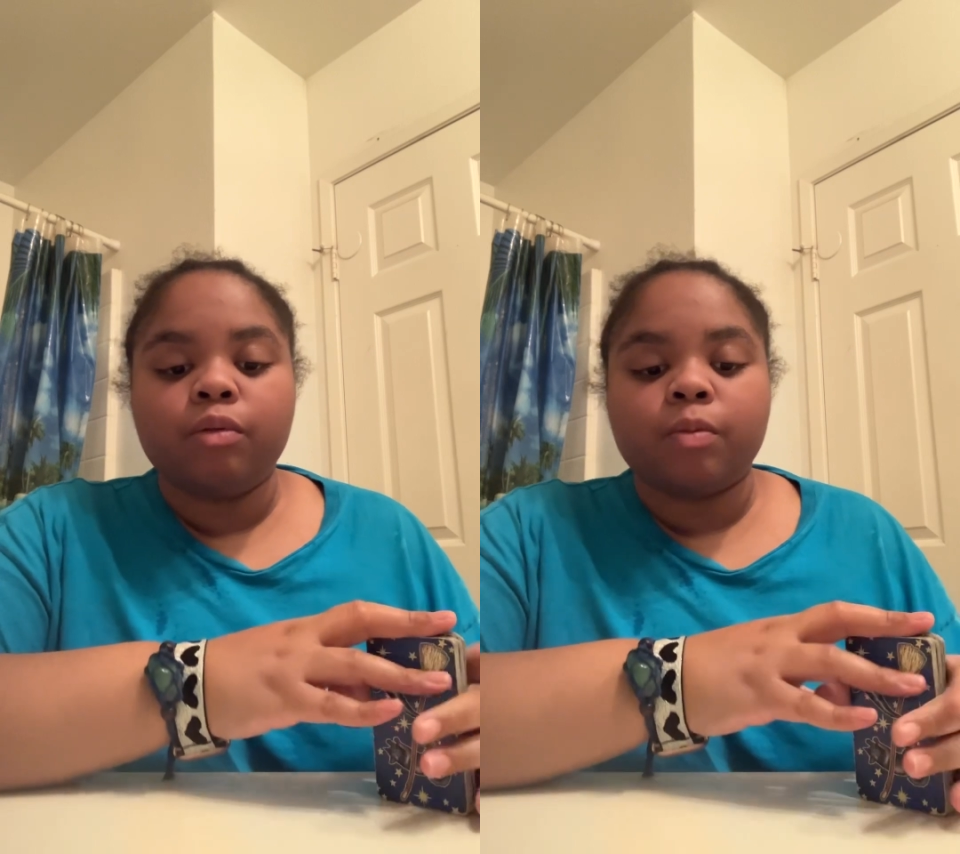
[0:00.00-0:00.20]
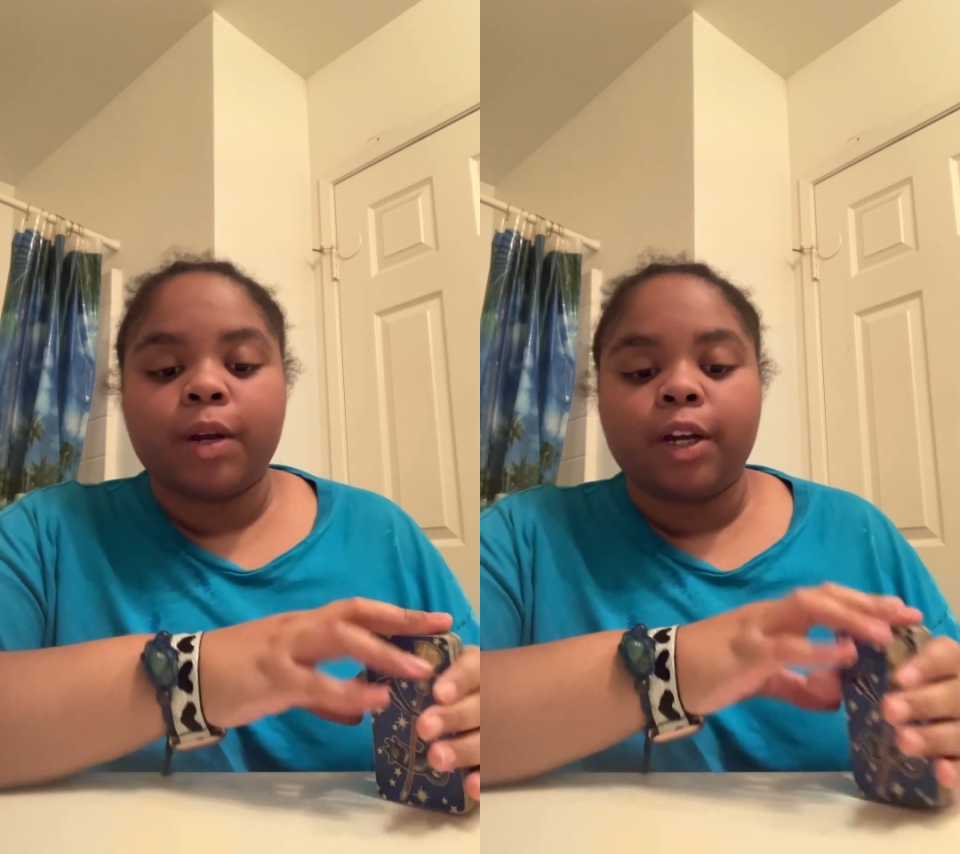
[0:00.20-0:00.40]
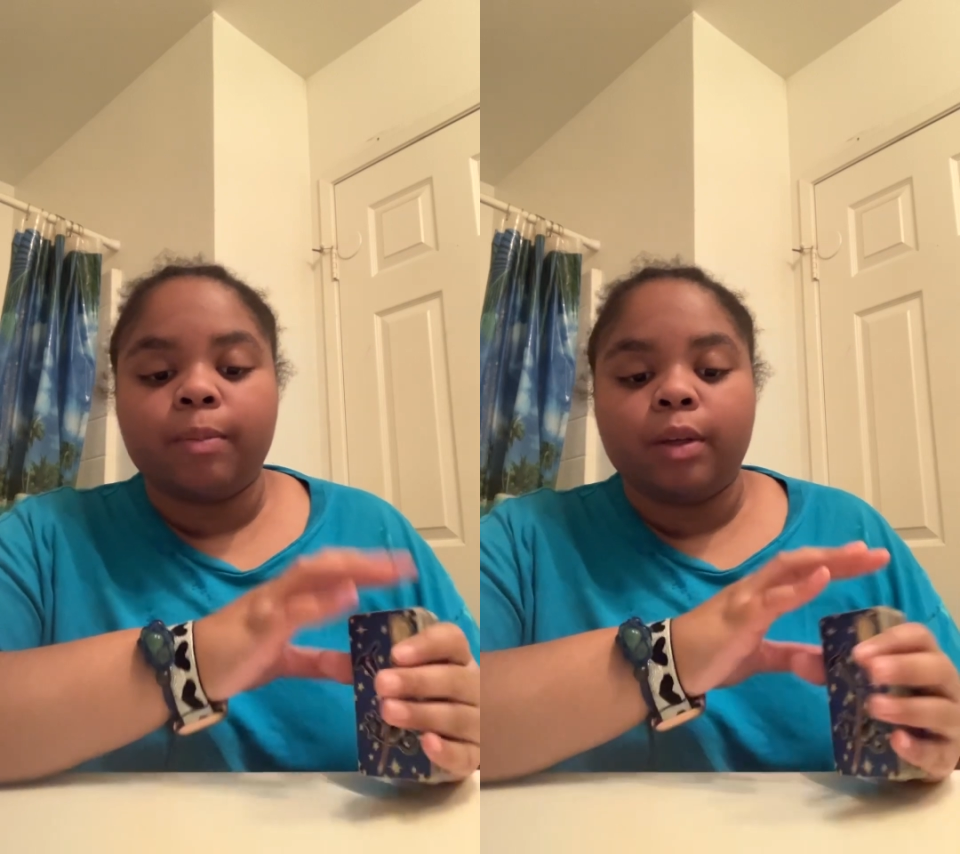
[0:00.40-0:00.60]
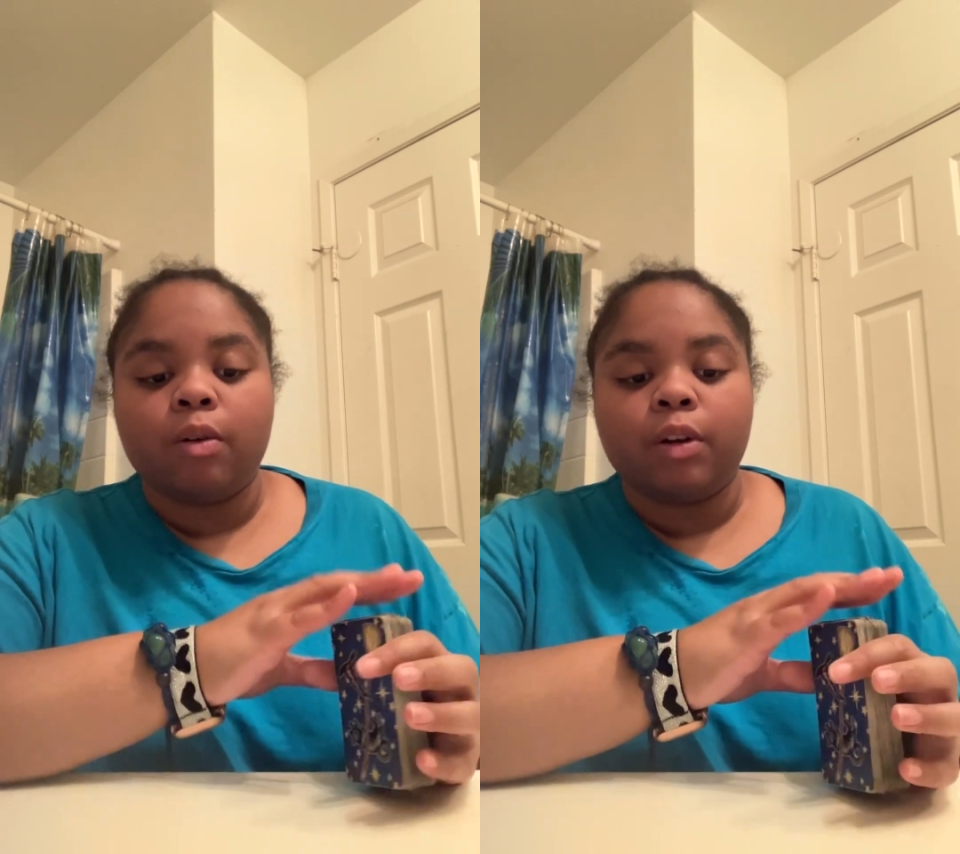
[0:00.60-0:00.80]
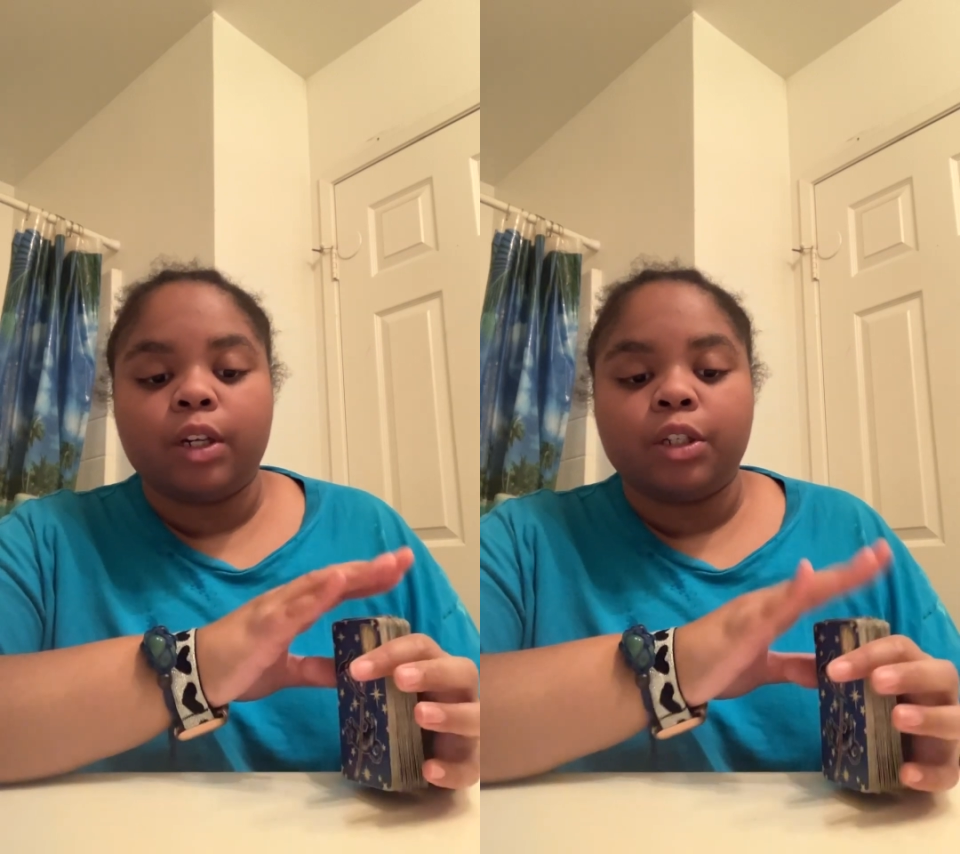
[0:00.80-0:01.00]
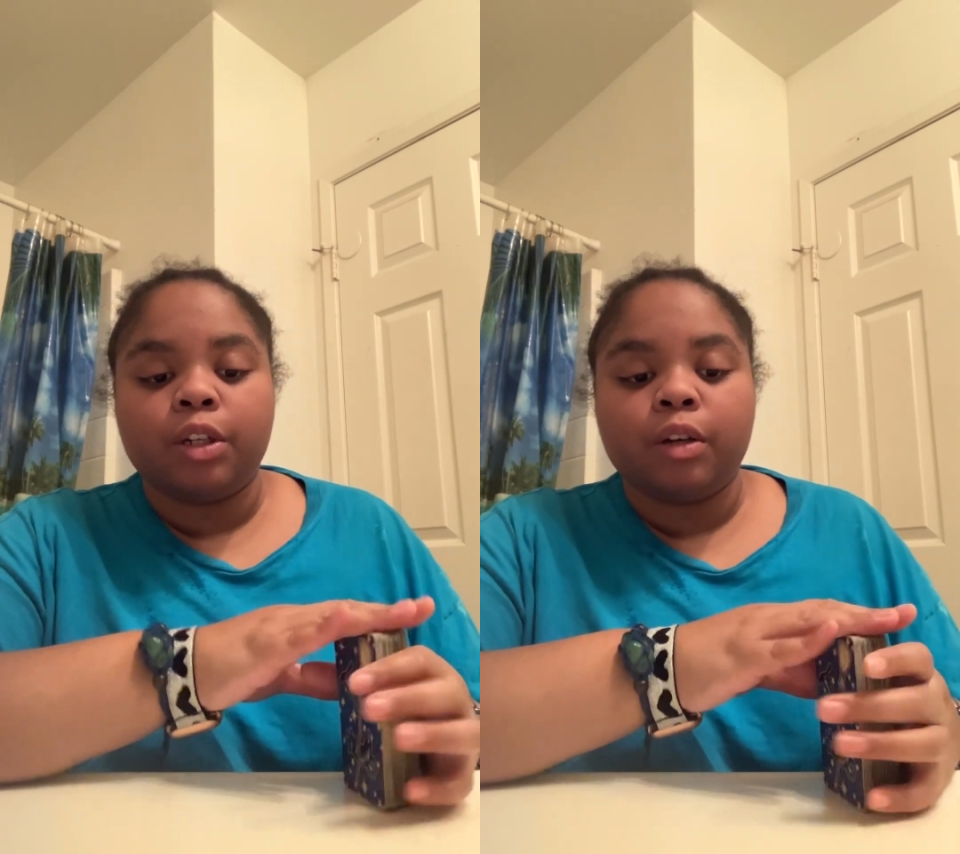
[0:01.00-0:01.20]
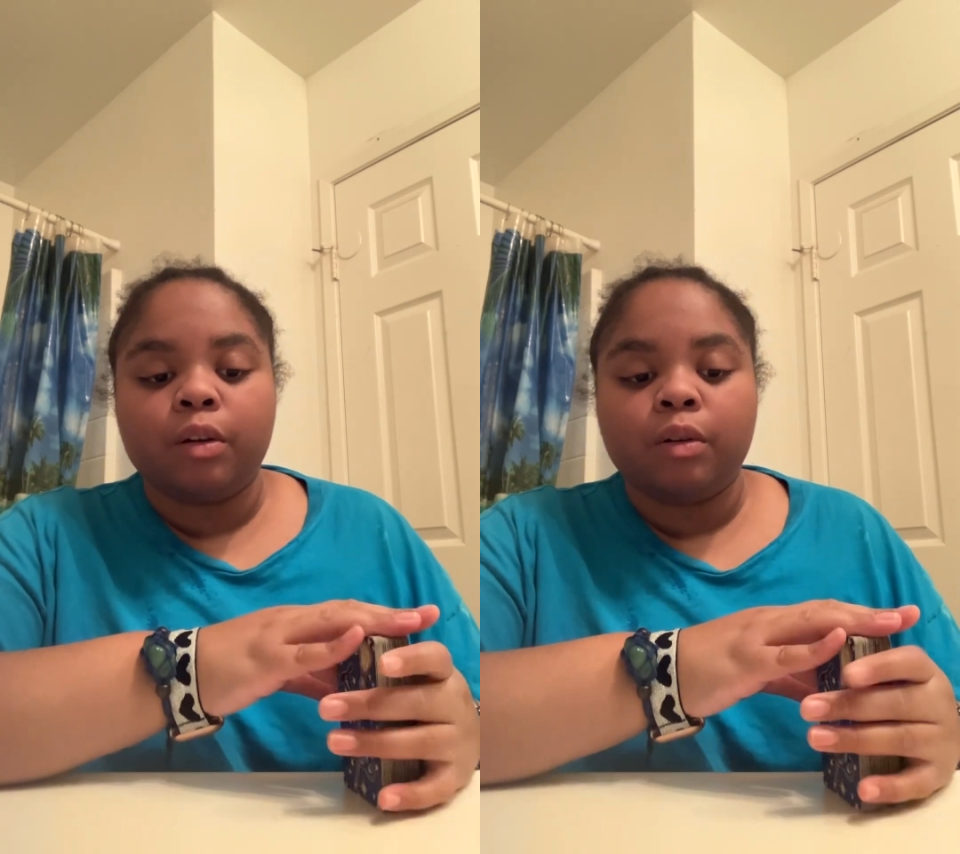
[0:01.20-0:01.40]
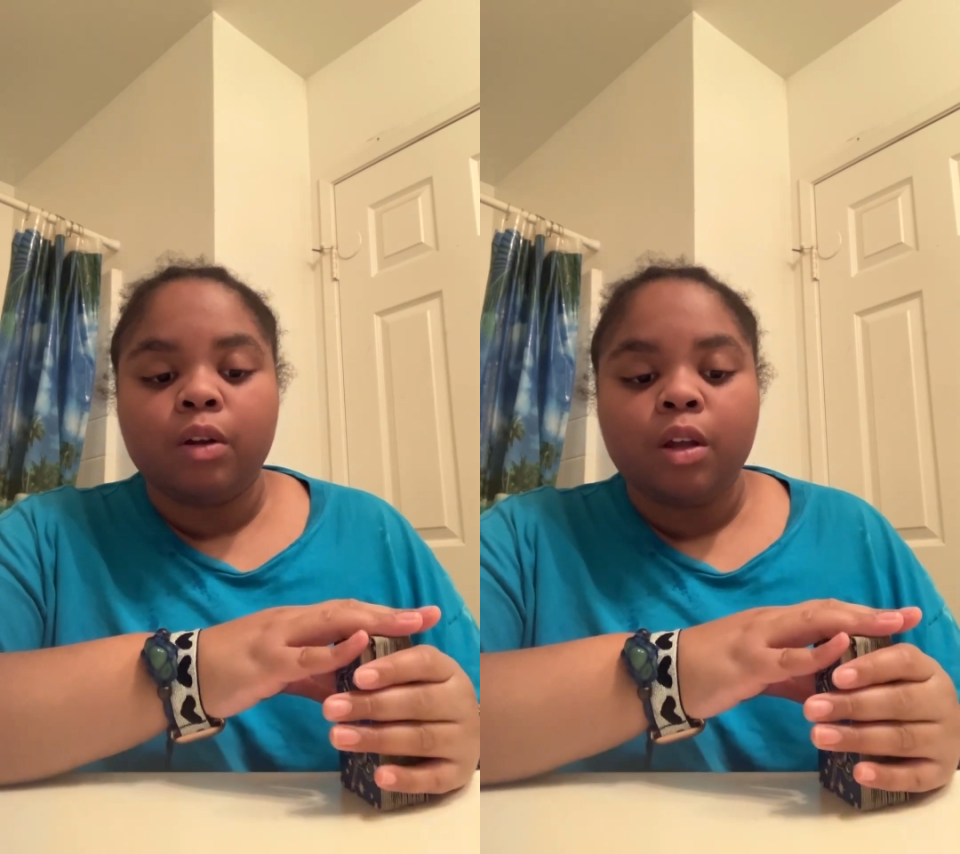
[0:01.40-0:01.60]
Somebody could be going to
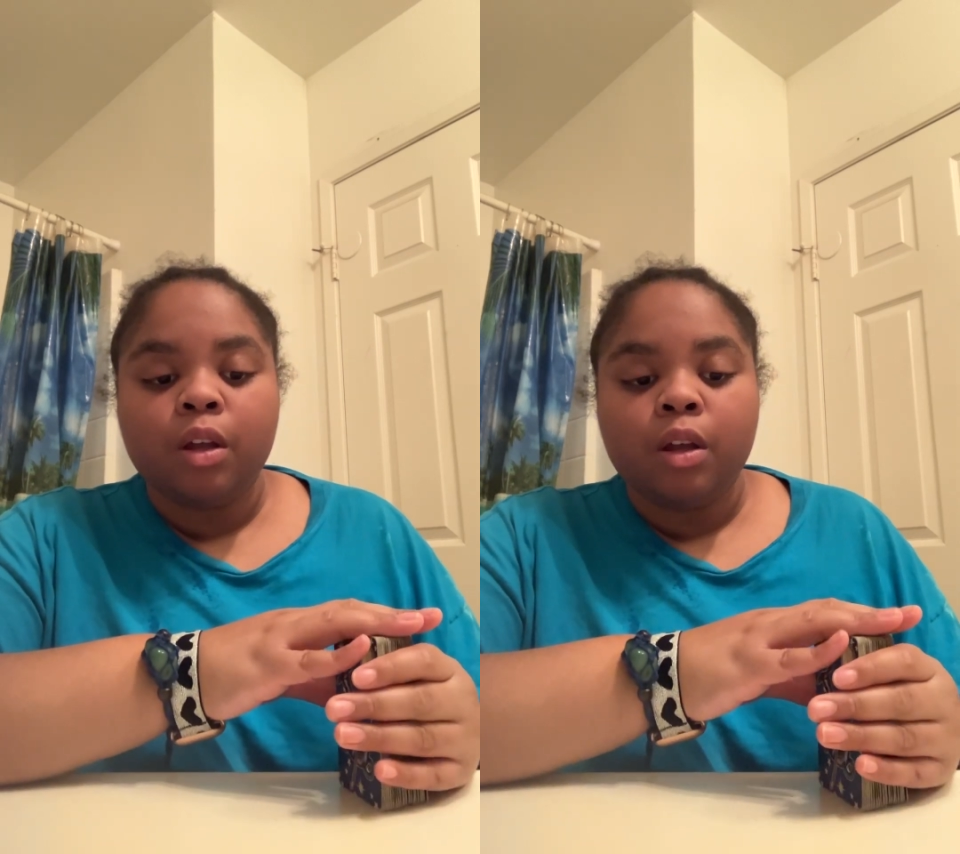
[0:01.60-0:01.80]
jail